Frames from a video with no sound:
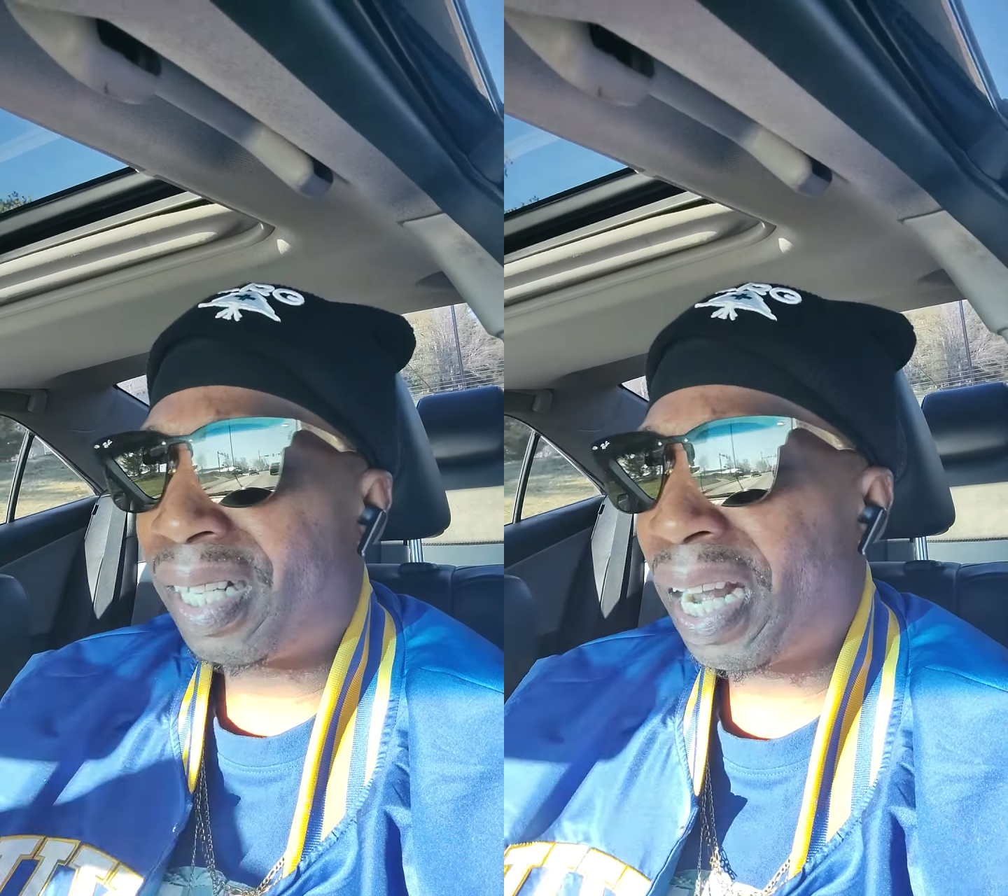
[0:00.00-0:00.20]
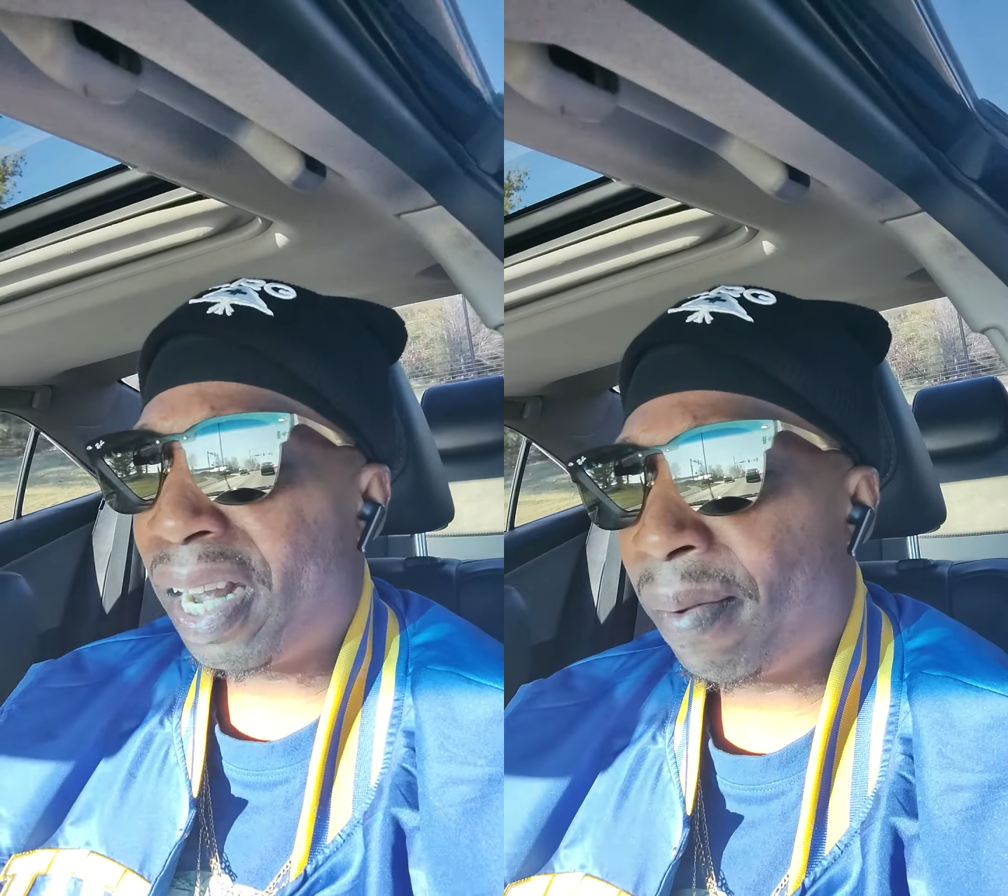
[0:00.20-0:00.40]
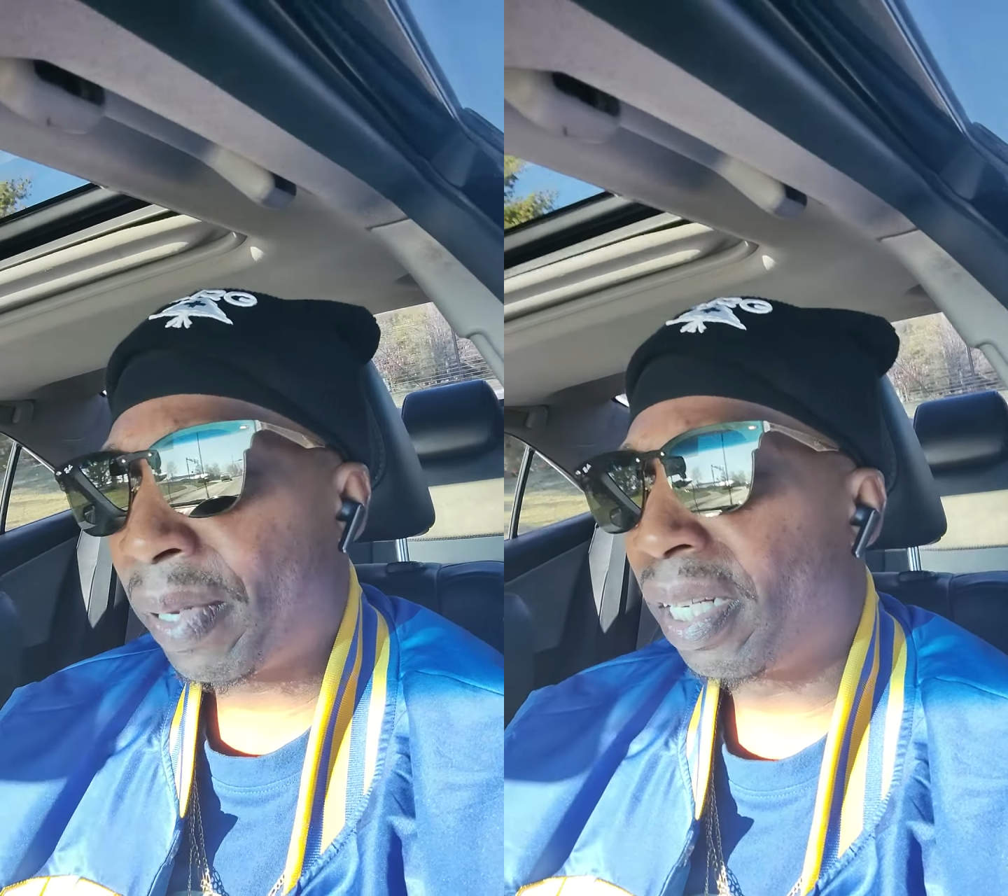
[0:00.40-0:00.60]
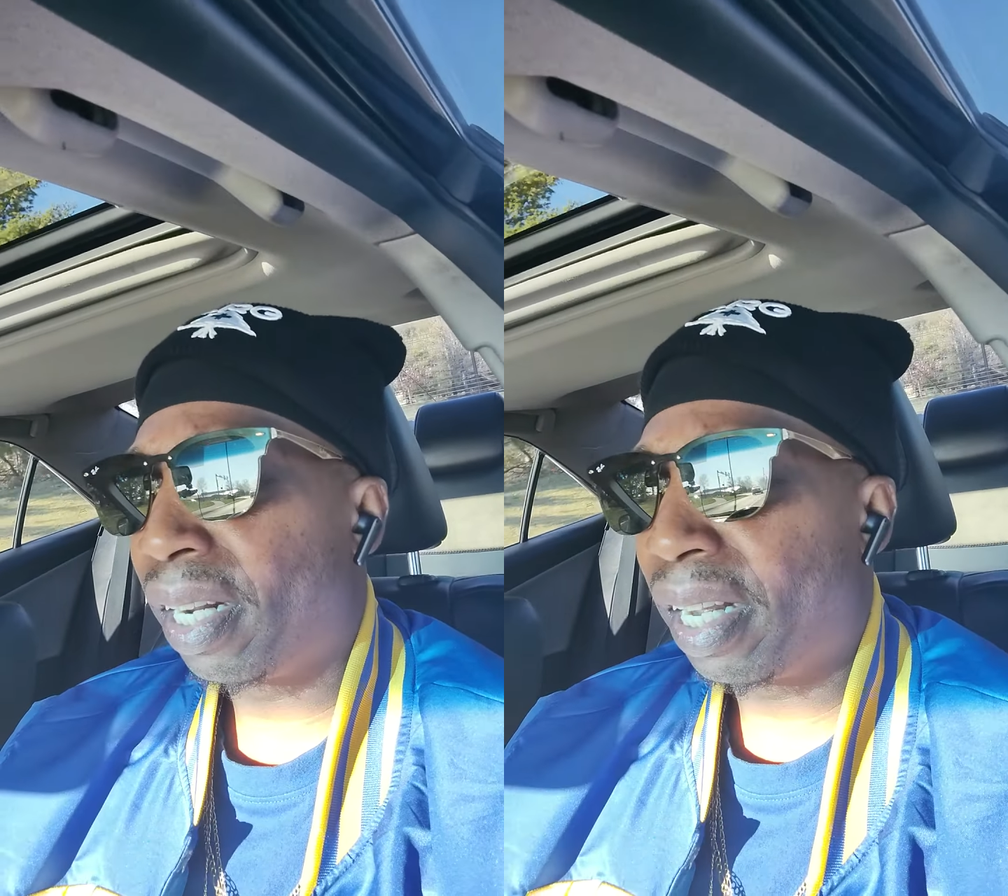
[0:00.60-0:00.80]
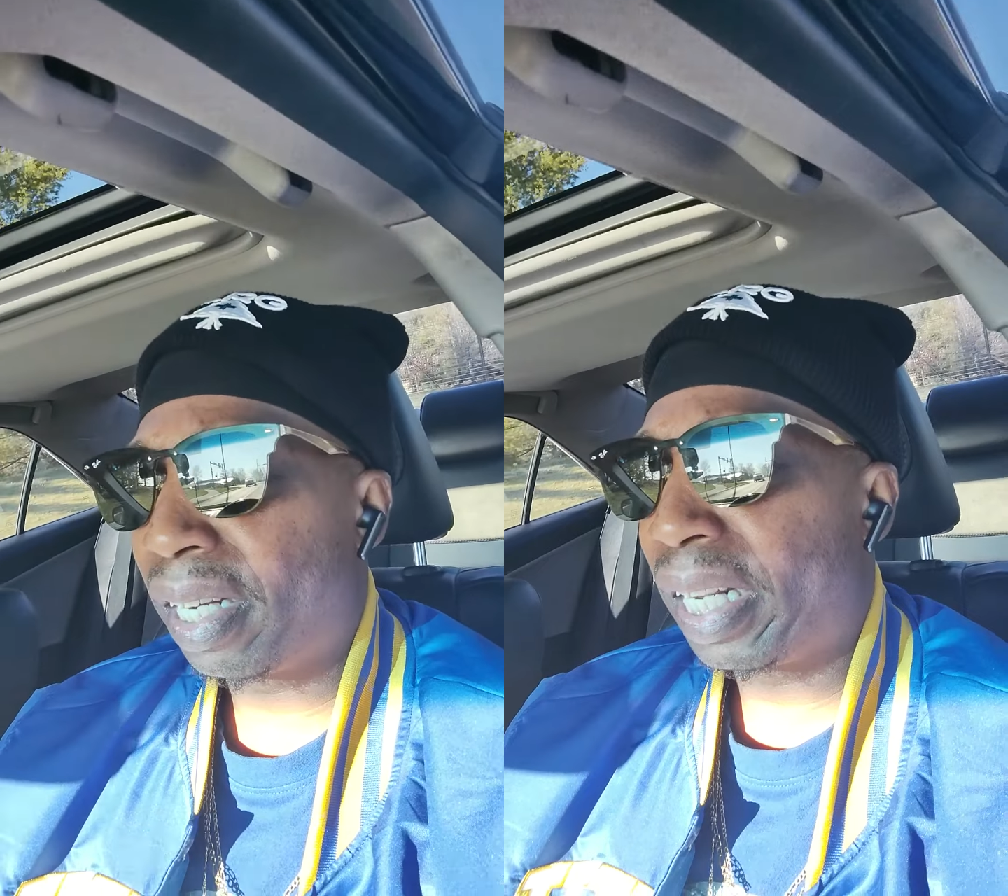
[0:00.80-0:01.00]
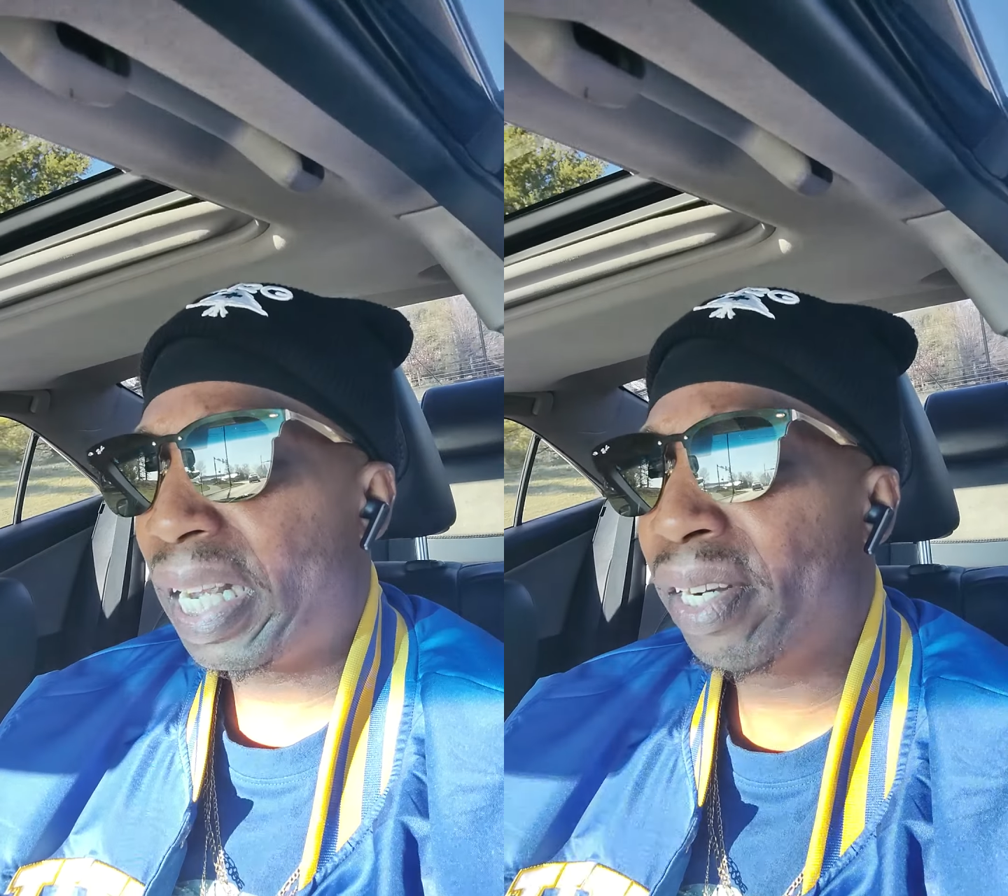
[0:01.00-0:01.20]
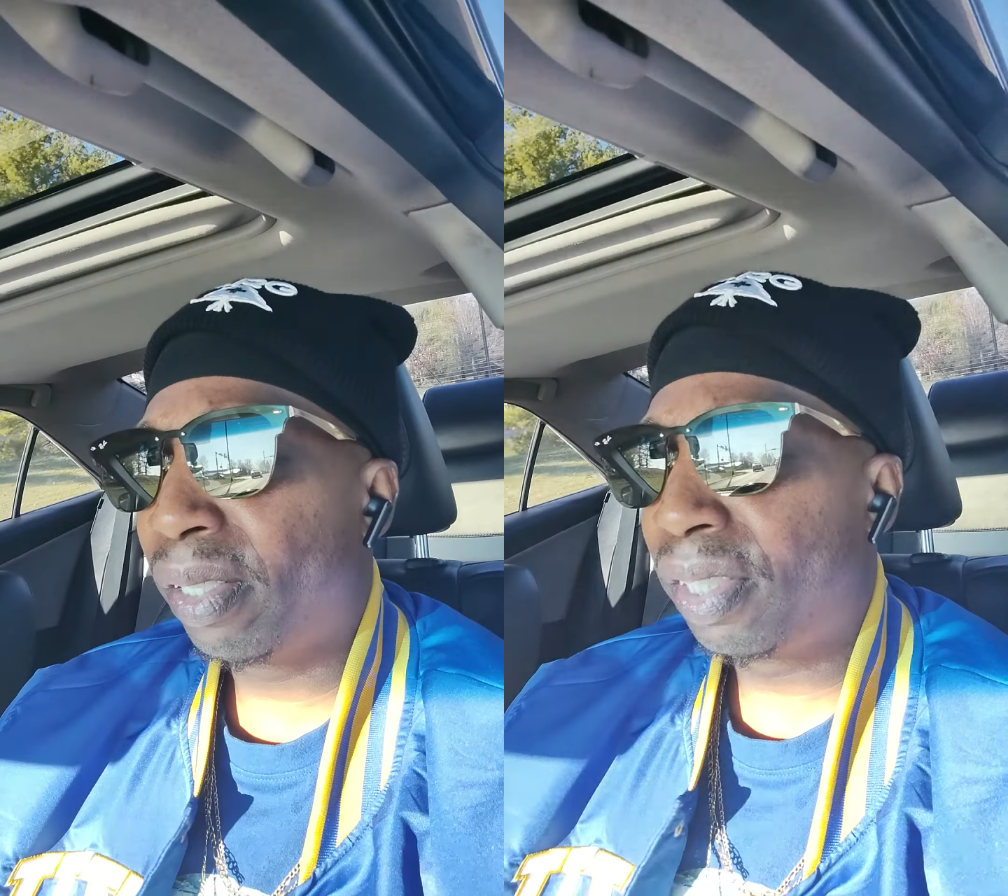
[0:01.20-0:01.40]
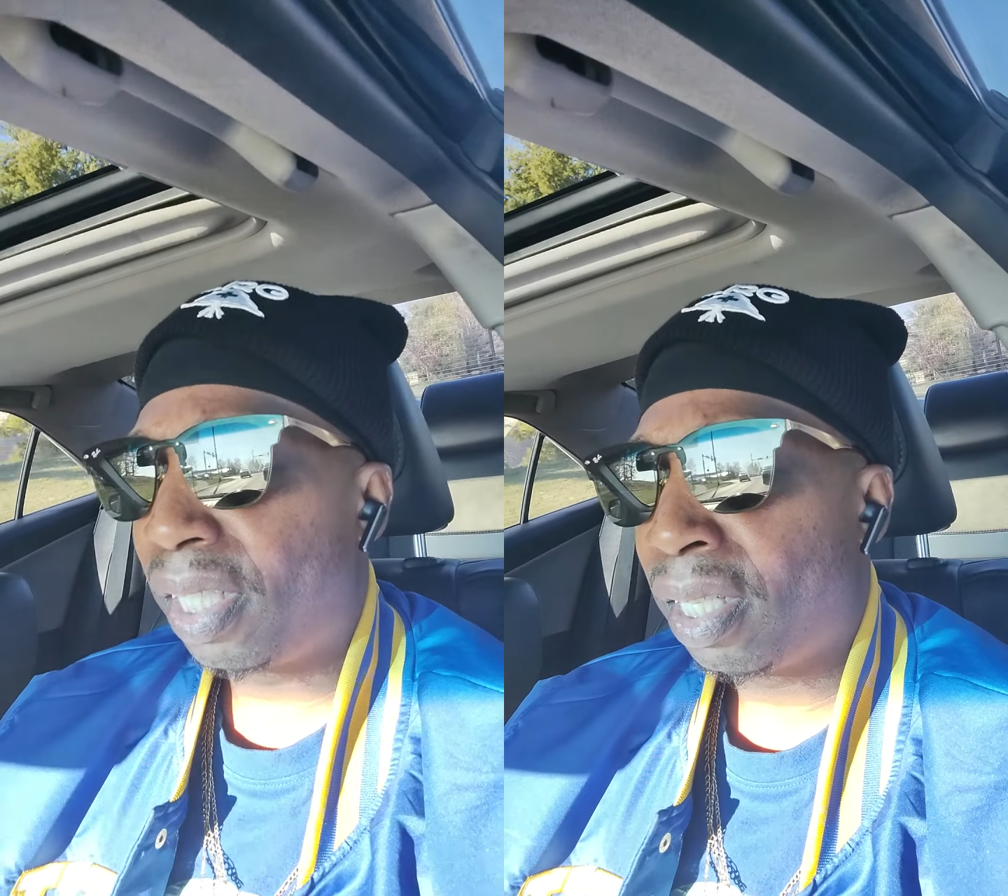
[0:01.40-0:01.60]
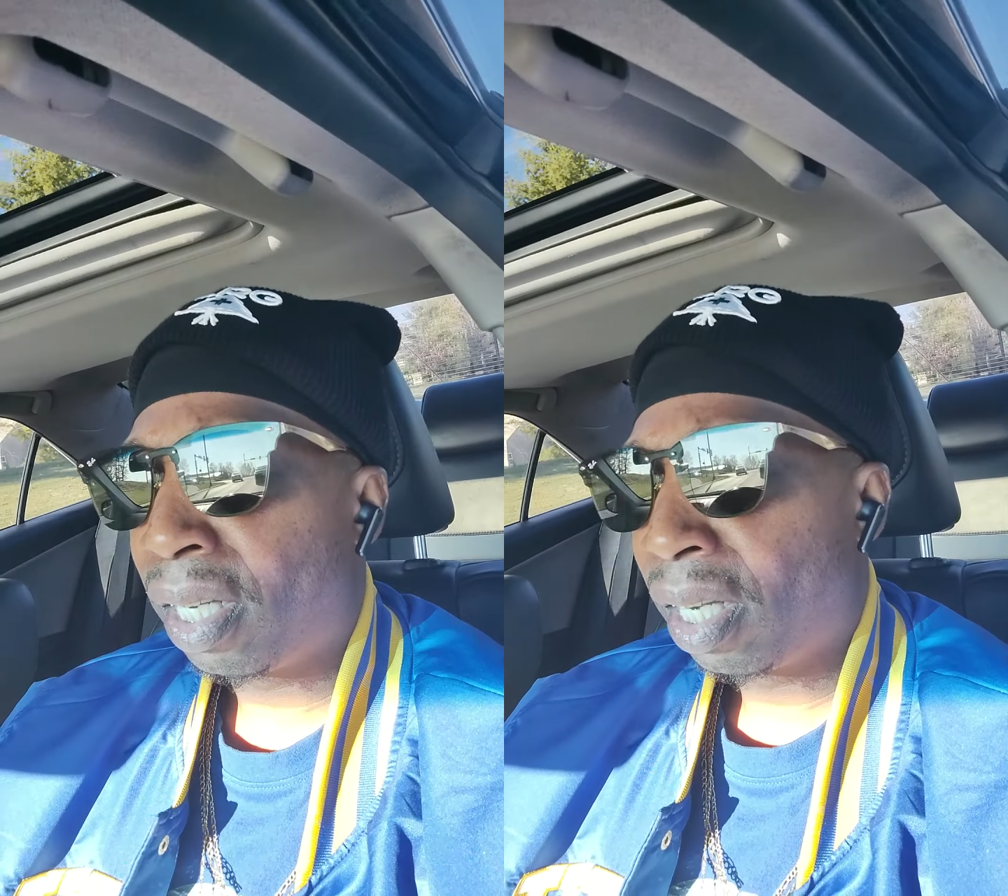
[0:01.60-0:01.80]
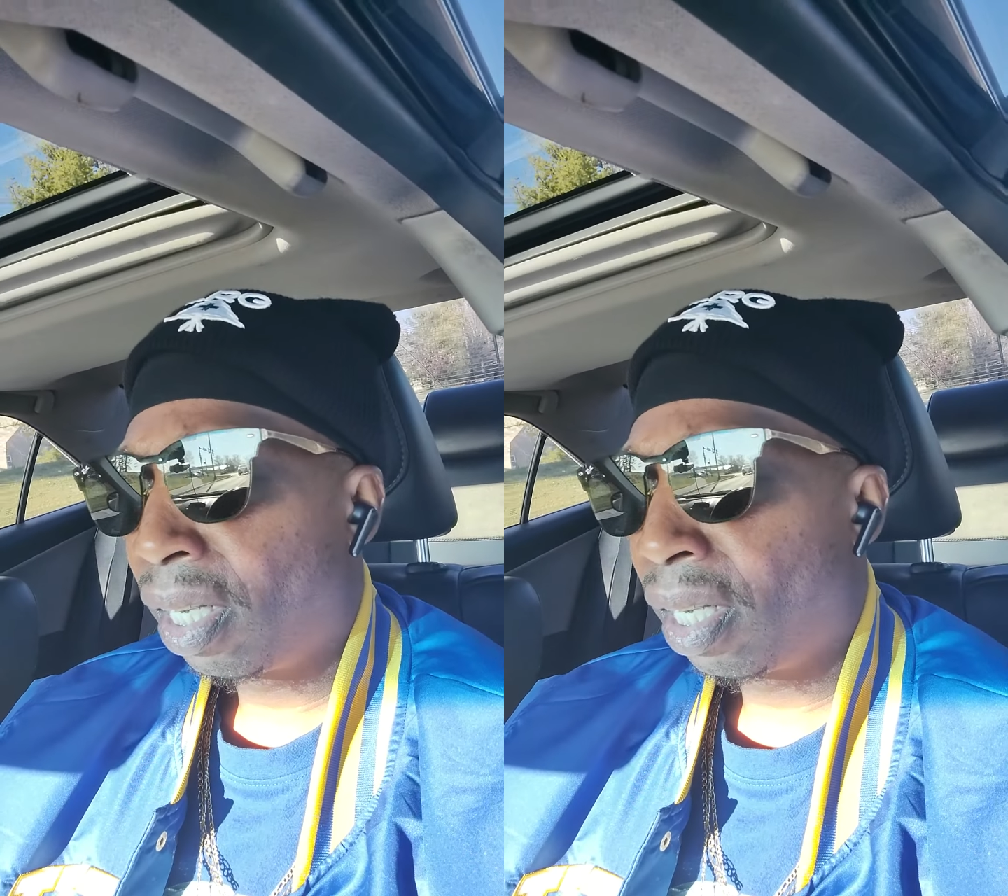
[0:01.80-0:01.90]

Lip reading: time and energy